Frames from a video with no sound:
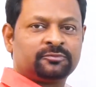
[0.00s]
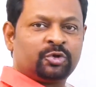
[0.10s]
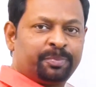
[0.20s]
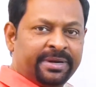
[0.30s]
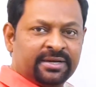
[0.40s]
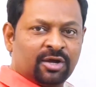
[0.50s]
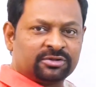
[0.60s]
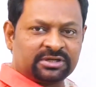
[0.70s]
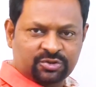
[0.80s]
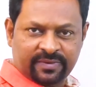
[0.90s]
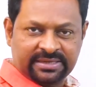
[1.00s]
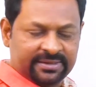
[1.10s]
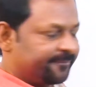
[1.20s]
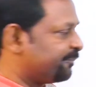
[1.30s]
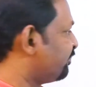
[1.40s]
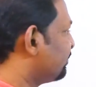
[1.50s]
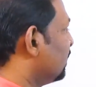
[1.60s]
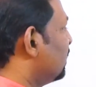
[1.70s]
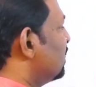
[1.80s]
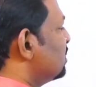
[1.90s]
You bring down the 12 here.
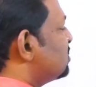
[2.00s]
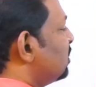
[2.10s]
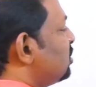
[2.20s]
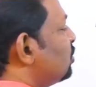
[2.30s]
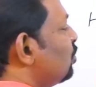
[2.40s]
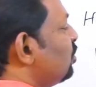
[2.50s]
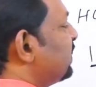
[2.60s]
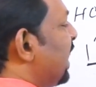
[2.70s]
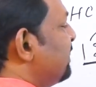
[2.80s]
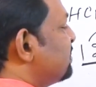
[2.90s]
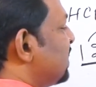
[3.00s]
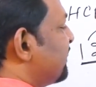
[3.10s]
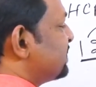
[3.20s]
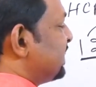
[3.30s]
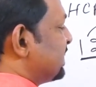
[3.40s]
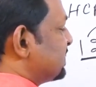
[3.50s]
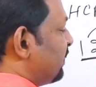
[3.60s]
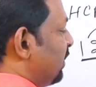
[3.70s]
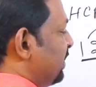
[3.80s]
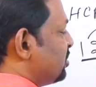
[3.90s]
So 2 times of 6
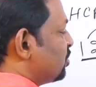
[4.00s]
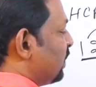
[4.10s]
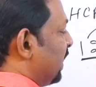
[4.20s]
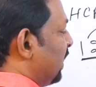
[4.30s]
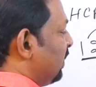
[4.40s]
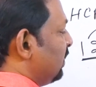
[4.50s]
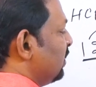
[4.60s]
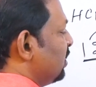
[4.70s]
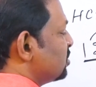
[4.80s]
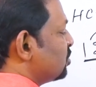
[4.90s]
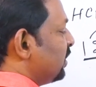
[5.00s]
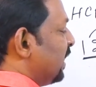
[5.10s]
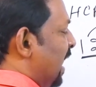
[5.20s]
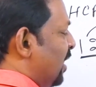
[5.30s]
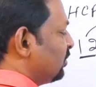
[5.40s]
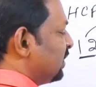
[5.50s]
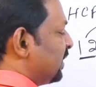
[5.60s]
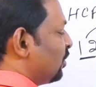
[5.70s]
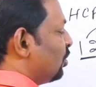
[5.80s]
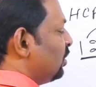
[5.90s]
will be 12. So now
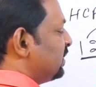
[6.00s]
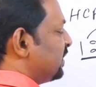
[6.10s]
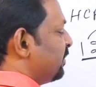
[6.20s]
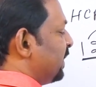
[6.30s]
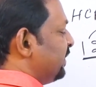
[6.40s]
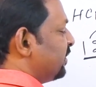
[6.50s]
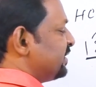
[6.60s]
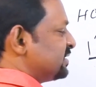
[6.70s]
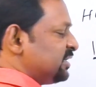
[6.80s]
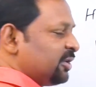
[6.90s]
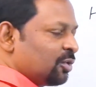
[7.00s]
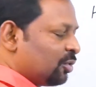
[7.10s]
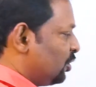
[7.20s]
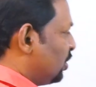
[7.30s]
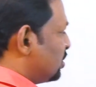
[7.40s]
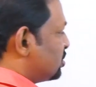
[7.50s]
the whole remainder is 0.